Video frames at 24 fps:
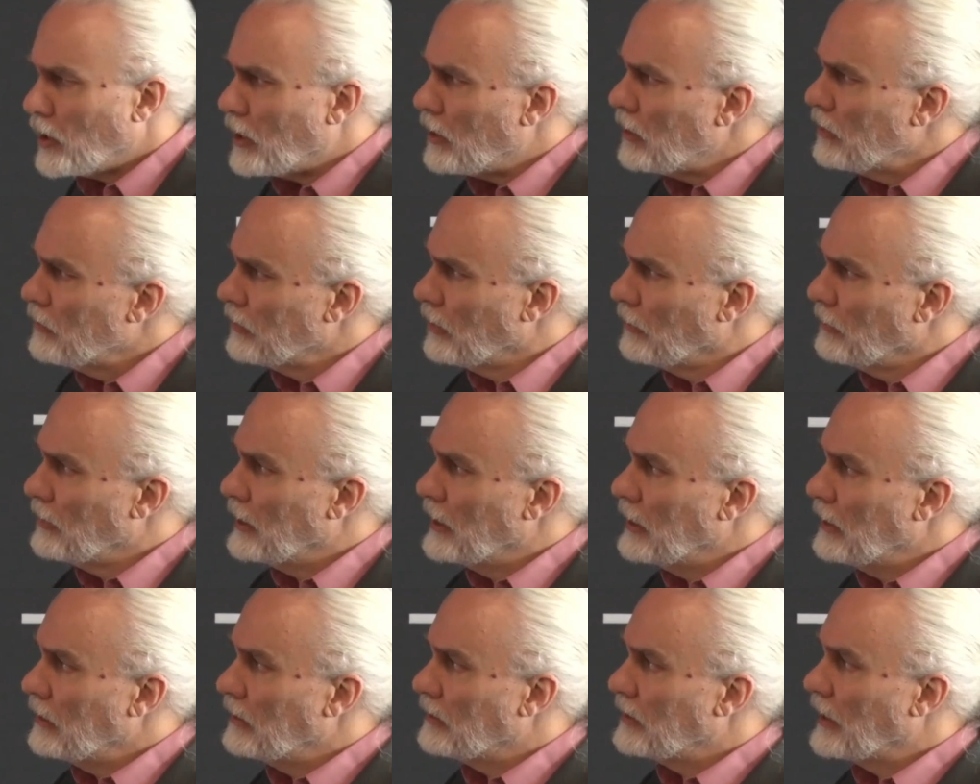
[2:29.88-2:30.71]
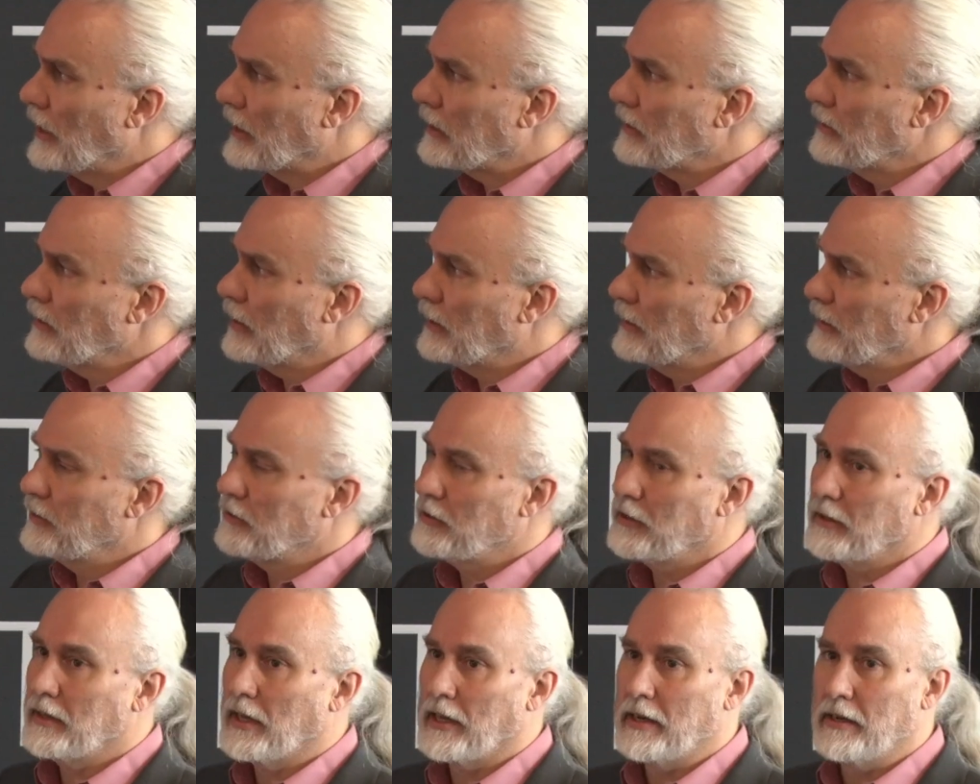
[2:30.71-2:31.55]
So the
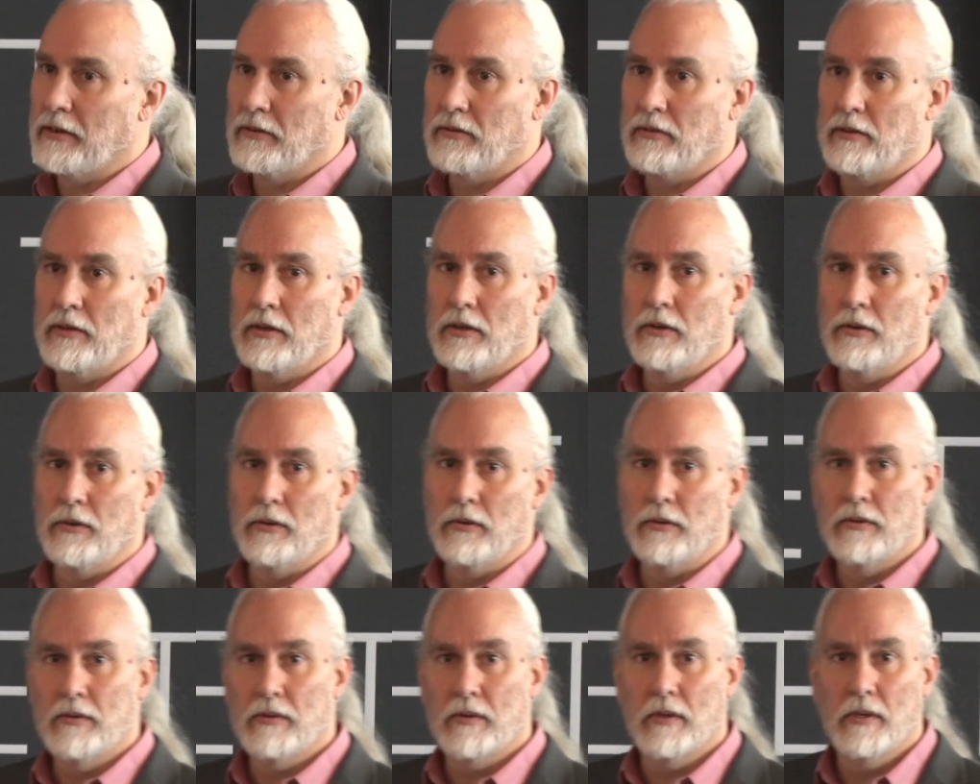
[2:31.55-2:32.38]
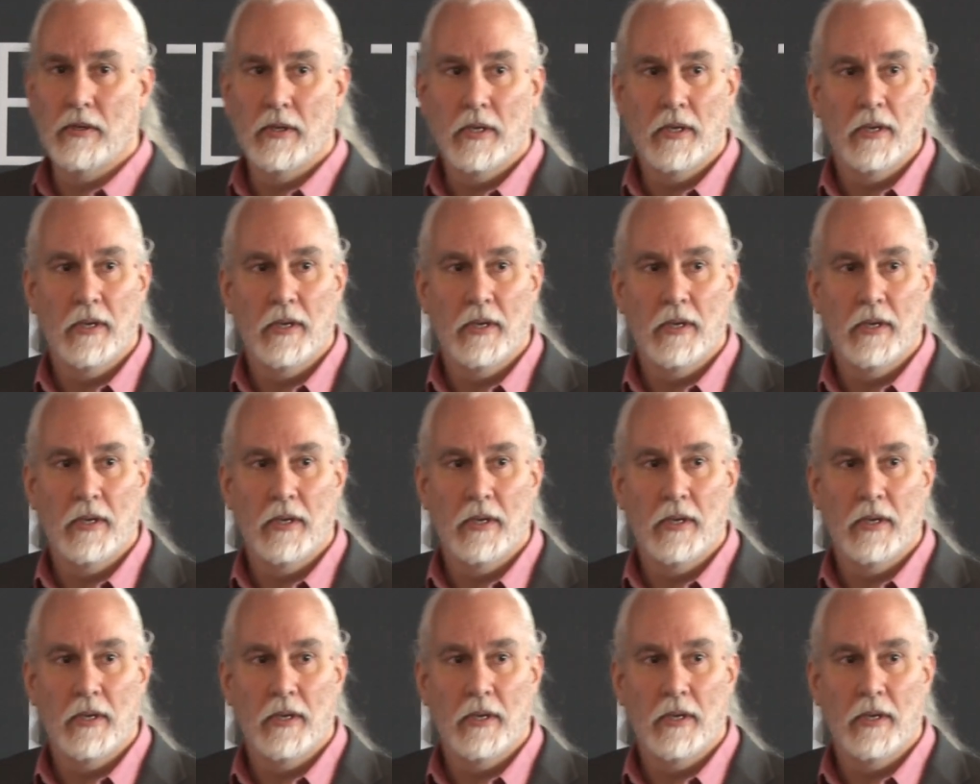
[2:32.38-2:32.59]
technology that is used